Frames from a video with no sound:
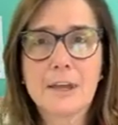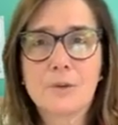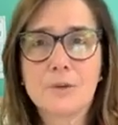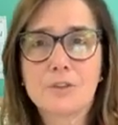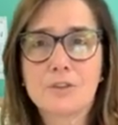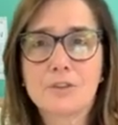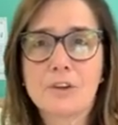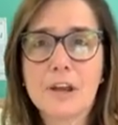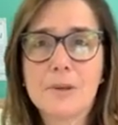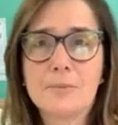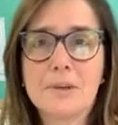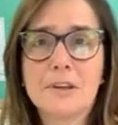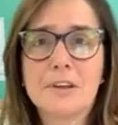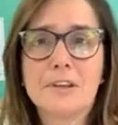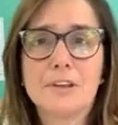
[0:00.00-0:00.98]
It was great
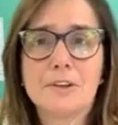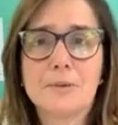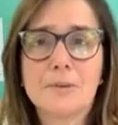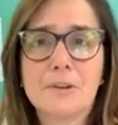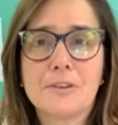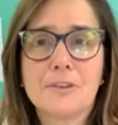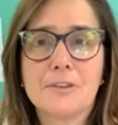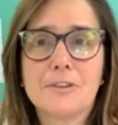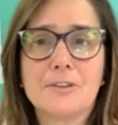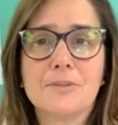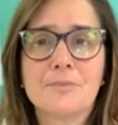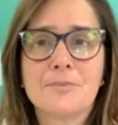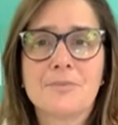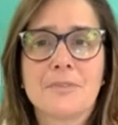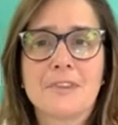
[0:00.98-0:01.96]
being here with you,
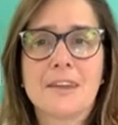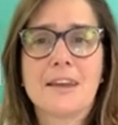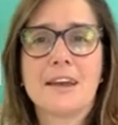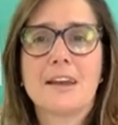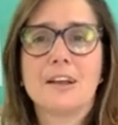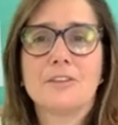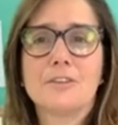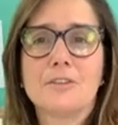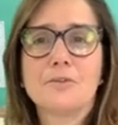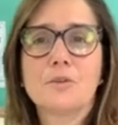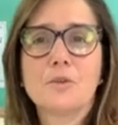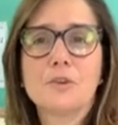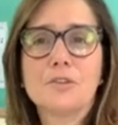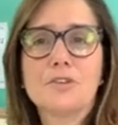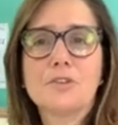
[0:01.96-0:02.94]
and I look
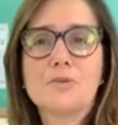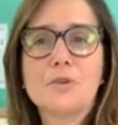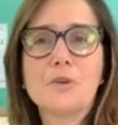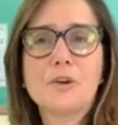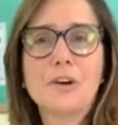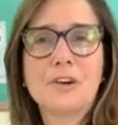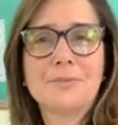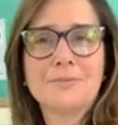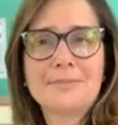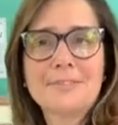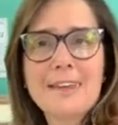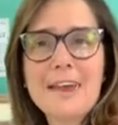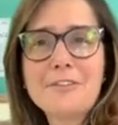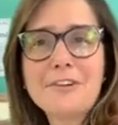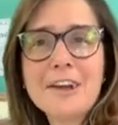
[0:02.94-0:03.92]
forward to more.
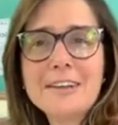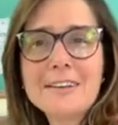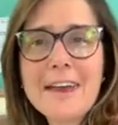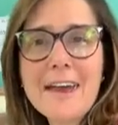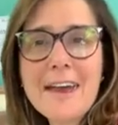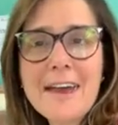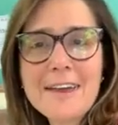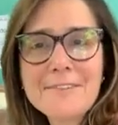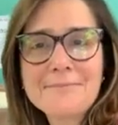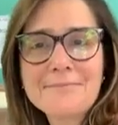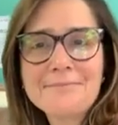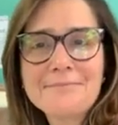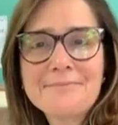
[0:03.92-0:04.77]
Have a great day.